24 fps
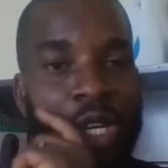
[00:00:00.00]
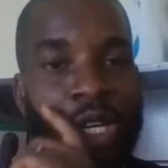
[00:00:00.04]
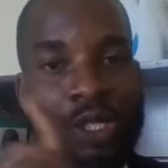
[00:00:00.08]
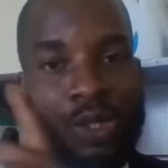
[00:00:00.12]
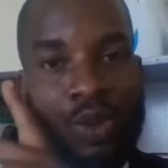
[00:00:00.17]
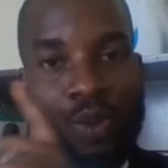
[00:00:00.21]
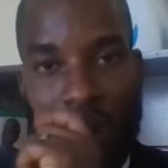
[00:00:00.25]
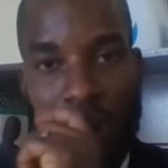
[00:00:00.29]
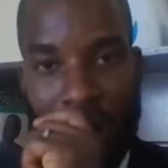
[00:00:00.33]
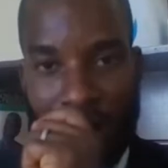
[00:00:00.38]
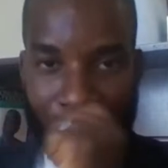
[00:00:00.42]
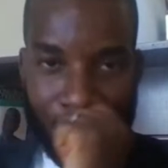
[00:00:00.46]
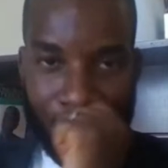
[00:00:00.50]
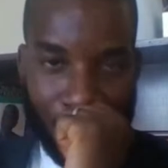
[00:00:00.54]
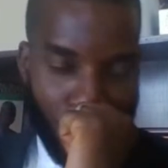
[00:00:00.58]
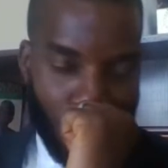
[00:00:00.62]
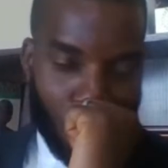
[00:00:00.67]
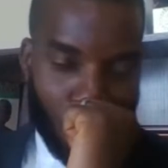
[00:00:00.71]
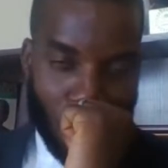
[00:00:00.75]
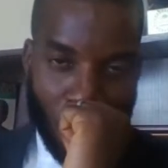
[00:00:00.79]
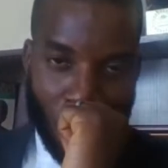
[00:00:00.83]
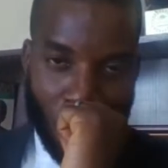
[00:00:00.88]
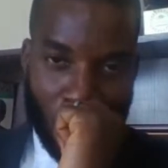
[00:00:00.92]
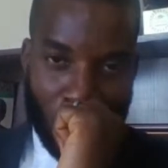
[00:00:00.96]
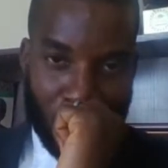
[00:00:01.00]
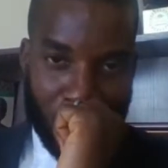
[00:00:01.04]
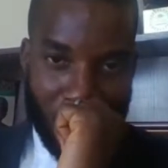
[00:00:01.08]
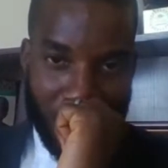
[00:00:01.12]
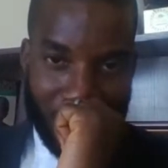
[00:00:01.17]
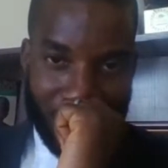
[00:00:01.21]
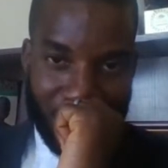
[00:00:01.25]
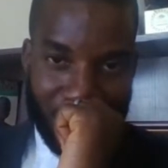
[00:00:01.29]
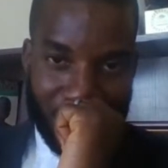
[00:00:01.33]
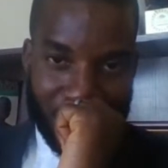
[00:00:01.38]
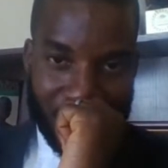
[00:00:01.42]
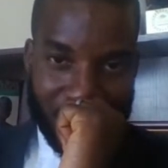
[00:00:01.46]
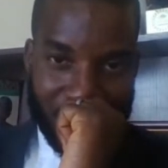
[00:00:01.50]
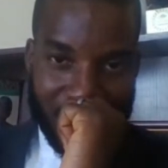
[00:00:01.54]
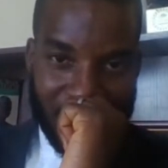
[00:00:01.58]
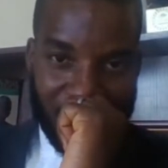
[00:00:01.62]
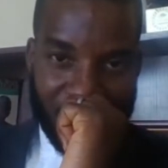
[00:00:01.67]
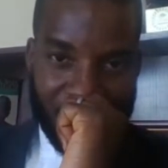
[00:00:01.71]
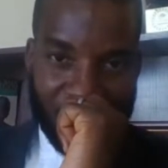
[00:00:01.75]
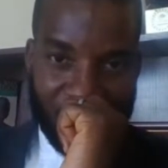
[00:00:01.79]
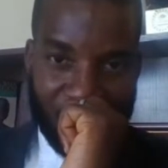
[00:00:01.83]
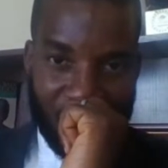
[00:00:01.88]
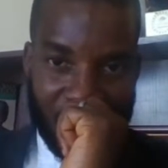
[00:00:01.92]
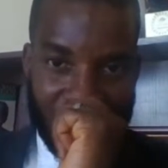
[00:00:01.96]
one form of marriage in
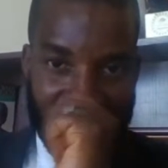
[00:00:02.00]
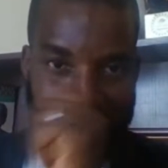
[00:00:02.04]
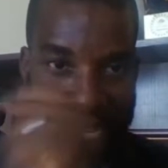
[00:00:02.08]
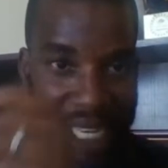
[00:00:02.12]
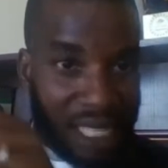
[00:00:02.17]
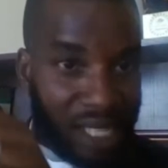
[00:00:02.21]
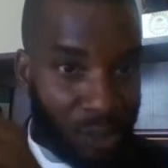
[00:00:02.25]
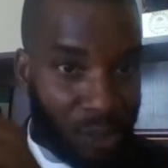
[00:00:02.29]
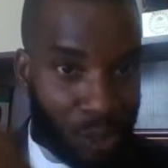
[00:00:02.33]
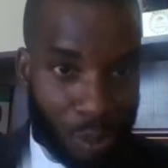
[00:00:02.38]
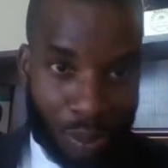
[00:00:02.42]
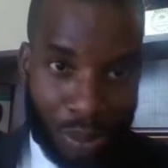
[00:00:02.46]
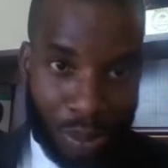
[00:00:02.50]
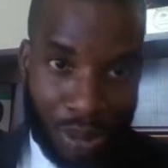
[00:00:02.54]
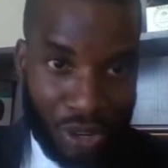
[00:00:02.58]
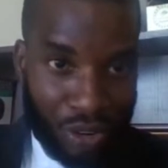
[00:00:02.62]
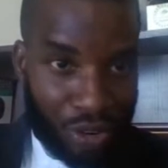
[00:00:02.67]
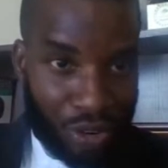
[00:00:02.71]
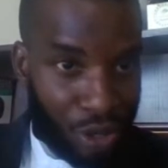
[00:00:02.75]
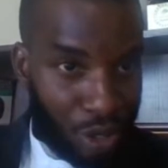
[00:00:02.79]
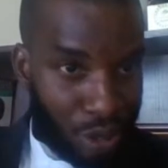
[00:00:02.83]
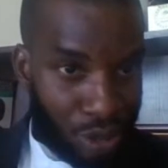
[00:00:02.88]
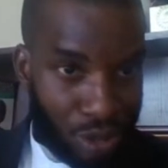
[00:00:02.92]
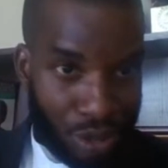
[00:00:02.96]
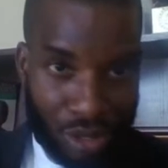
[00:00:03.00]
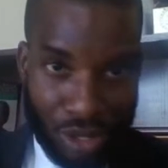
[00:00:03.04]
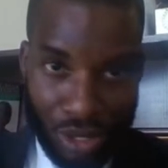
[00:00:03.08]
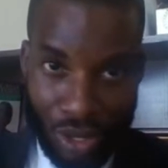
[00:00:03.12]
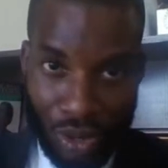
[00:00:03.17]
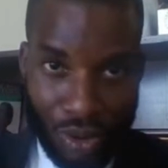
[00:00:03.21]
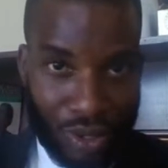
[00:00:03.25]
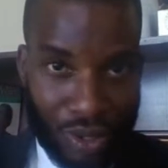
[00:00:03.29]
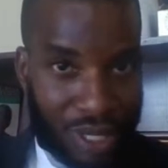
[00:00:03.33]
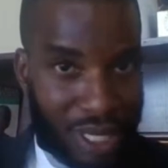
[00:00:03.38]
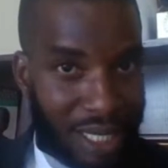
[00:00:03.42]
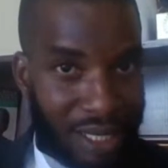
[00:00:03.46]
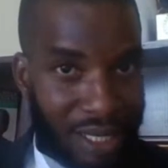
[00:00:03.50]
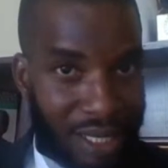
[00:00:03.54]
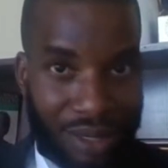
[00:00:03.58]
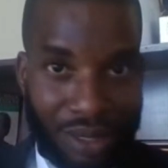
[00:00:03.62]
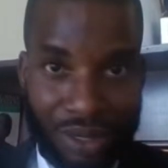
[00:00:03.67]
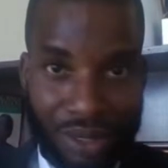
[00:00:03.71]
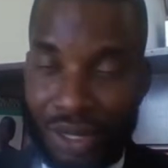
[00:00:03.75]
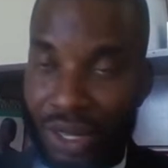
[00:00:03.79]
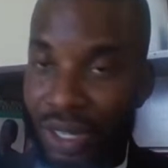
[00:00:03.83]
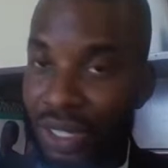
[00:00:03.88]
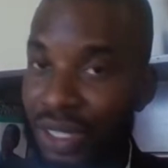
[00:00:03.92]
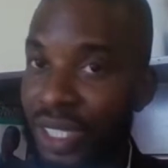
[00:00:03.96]
Nigeria that is superior to the other.
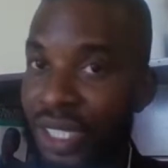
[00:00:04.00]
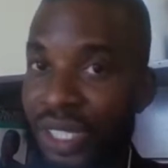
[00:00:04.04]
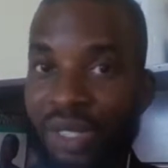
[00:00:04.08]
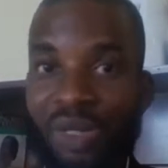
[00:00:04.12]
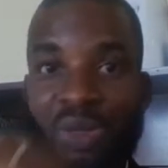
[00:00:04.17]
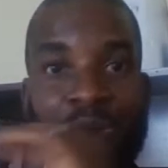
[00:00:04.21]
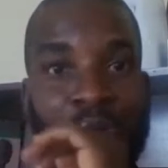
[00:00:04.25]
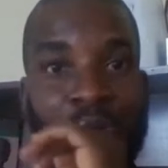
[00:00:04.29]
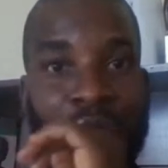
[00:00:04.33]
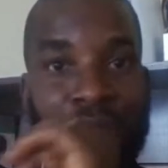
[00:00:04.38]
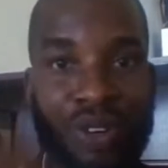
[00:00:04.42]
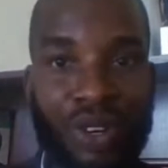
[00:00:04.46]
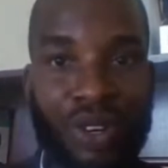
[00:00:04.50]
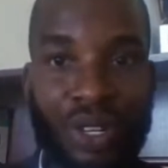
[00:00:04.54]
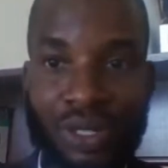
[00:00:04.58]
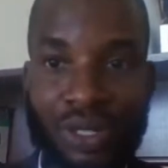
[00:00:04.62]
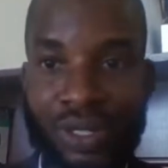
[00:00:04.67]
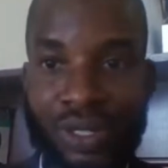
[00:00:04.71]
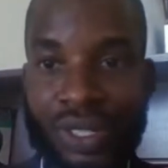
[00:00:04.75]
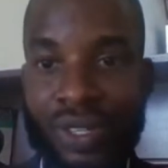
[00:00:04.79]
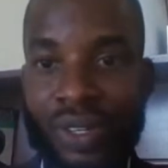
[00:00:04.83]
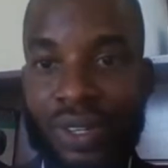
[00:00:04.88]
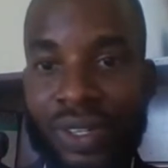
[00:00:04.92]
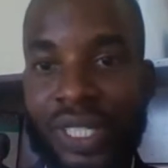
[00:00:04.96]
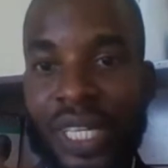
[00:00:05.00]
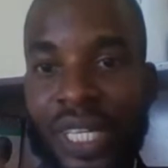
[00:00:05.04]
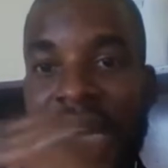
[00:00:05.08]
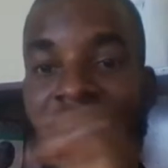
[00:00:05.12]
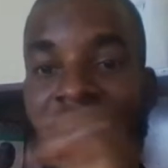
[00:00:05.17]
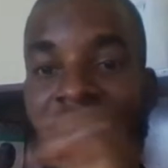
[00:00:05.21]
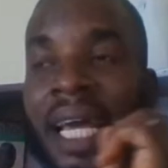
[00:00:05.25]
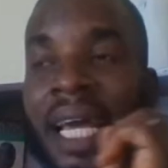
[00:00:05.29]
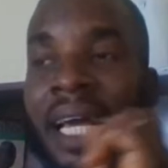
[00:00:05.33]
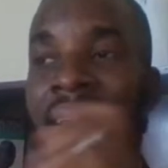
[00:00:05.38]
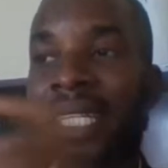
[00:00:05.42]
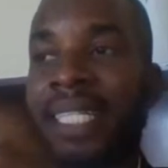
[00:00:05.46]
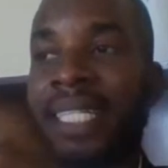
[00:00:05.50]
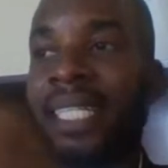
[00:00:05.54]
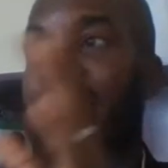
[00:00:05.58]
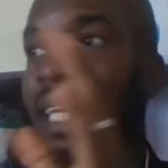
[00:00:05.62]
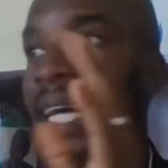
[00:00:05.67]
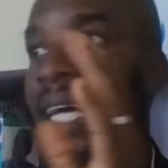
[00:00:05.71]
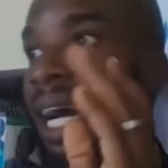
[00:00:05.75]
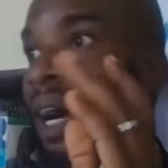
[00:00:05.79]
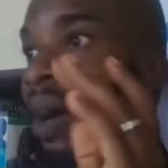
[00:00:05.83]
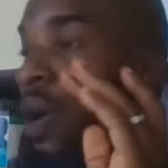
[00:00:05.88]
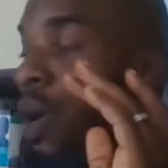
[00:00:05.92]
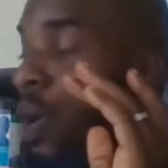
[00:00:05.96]
None is superior to the other. They are
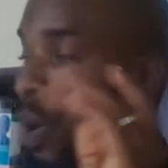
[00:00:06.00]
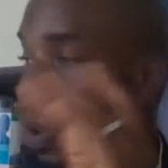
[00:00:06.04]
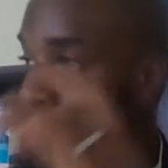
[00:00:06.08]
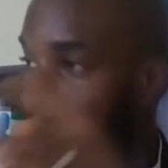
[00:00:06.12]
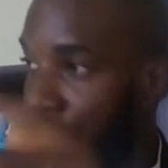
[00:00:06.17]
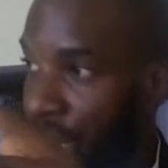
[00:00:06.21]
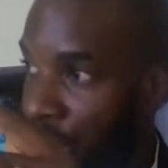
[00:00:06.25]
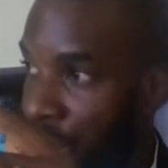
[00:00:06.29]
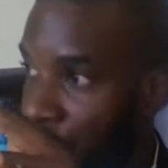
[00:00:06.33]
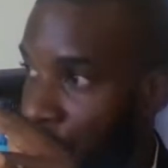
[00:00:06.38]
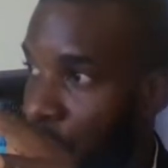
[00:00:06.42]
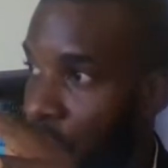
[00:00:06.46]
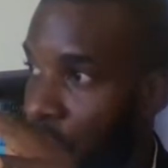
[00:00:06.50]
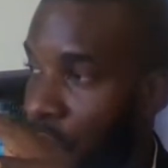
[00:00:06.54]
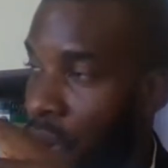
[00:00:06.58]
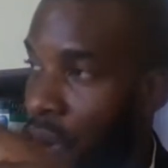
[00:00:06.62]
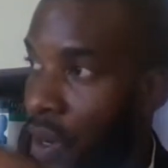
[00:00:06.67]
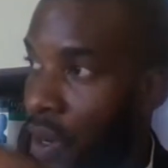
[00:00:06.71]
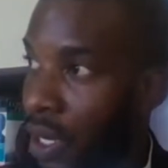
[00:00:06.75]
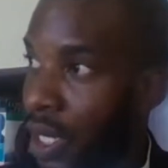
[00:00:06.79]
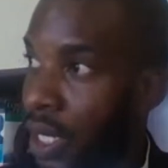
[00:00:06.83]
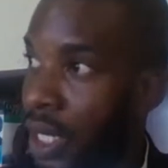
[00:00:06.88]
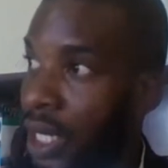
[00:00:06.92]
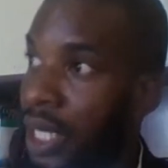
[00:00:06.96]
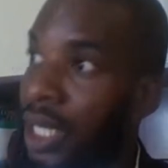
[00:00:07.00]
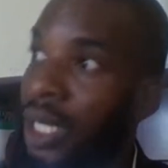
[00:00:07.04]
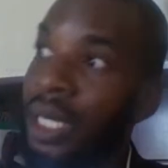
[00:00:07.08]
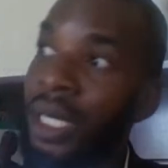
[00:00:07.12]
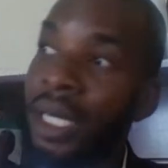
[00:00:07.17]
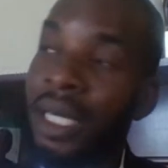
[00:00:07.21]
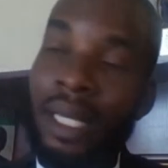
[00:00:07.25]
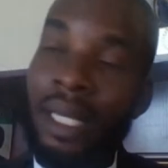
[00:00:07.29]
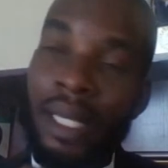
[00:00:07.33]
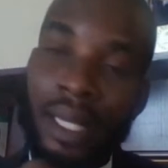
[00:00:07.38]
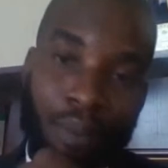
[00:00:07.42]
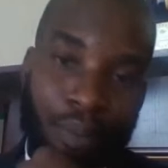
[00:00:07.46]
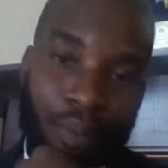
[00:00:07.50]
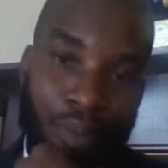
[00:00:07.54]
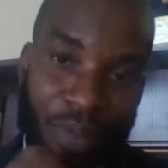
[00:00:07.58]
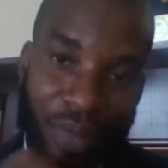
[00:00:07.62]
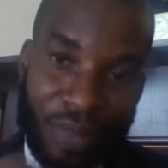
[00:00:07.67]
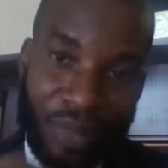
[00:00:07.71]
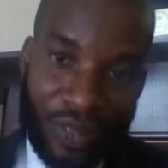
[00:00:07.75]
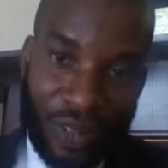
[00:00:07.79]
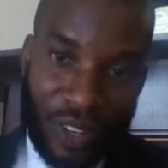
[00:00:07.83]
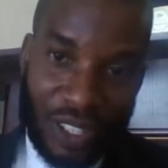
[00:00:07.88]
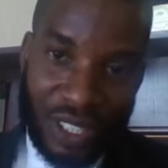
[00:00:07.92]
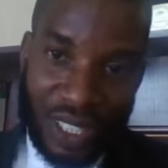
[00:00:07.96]
all equal
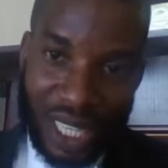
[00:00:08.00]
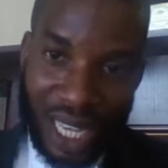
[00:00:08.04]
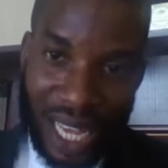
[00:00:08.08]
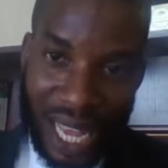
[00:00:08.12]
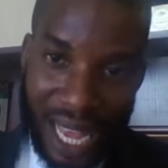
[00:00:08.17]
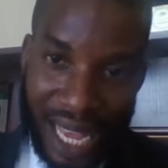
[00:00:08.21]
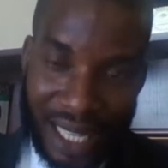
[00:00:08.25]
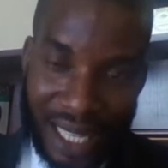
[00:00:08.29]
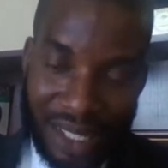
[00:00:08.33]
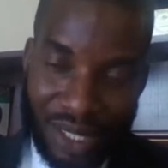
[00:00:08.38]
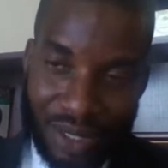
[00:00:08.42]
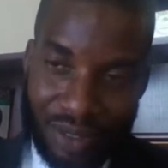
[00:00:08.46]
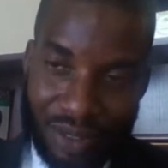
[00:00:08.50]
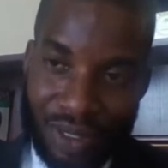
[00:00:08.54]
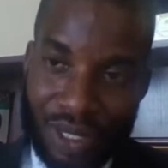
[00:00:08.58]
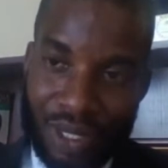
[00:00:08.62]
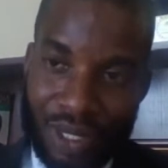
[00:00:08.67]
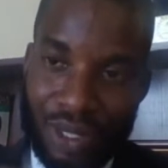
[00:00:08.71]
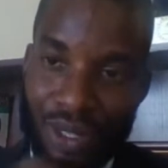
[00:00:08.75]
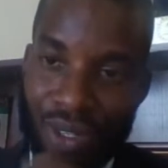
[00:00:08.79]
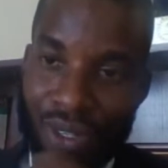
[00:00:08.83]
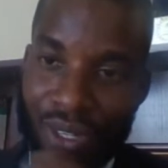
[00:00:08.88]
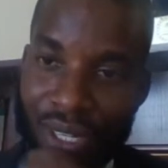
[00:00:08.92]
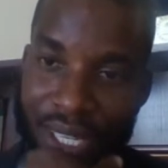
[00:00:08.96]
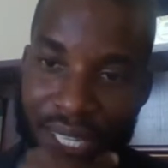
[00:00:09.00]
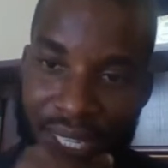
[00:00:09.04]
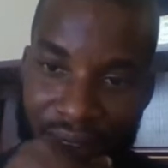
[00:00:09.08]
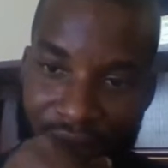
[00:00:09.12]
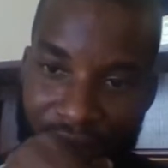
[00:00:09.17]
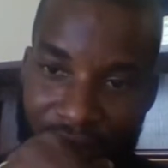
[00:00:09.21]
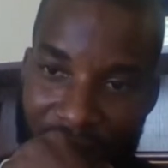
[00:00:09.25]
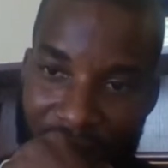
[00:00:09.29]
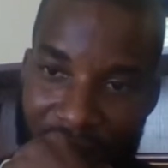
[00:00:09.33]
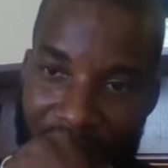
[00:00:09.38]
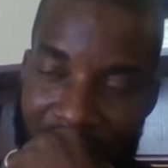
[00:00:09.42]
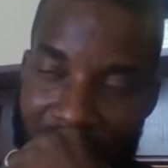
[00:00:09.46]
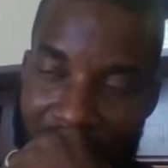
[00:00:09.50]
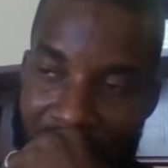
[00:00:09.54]
before the eyes of the law. In fact,